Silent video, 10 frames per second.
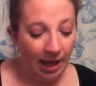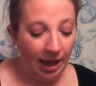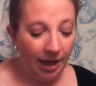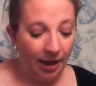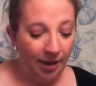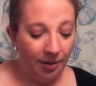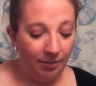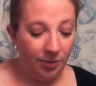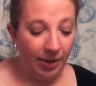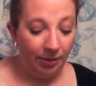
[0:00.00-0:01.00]

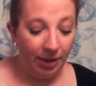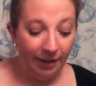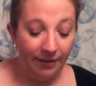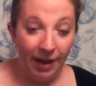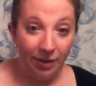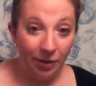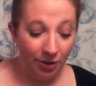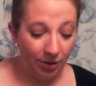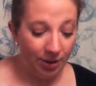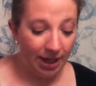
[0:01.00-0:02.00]
So I will have that on
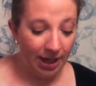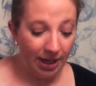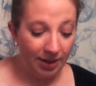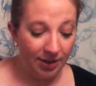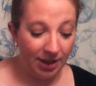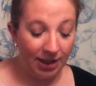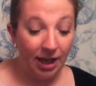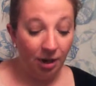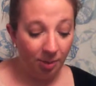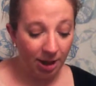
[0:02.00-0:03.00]
Thursday, seeing the
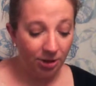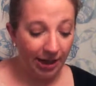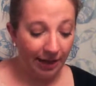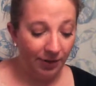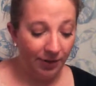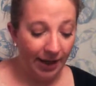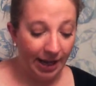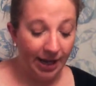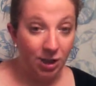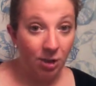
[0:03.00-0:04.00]
chiropractor after
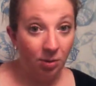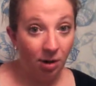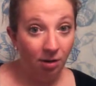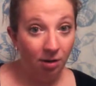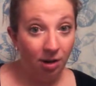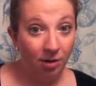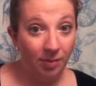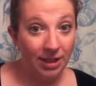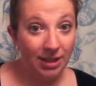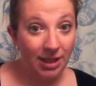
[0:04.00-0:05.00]
that. Tomorrow I'm
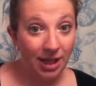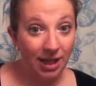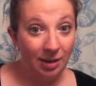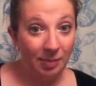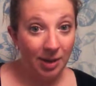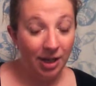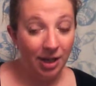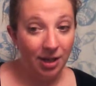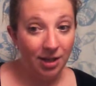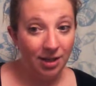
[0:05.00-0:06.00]
excited
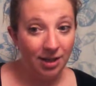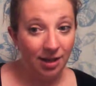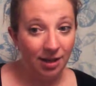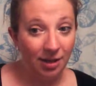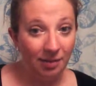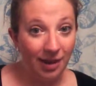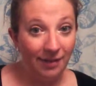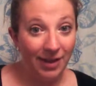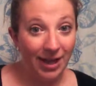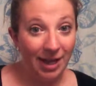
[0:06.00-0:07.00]
because I'm
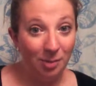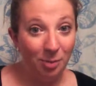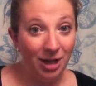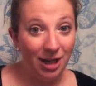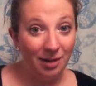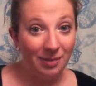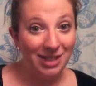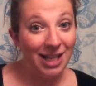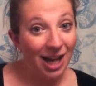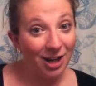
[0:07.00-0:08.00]
having a prenatal
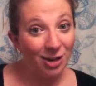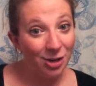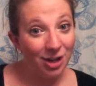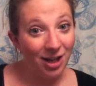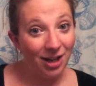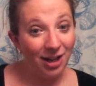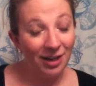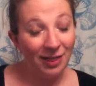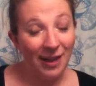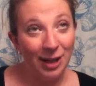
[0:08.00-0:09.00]
massage
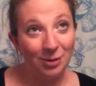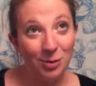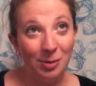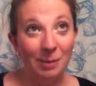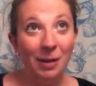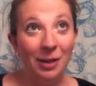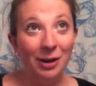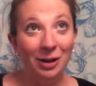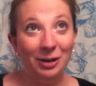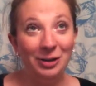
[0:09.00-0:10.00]
done. Thank you to my
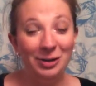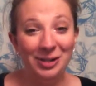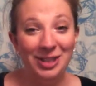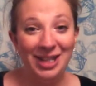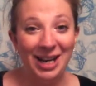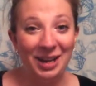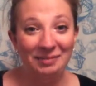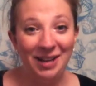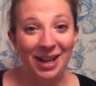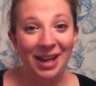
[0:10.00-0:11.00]
mother who's sending
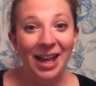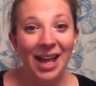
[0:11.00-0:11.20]
me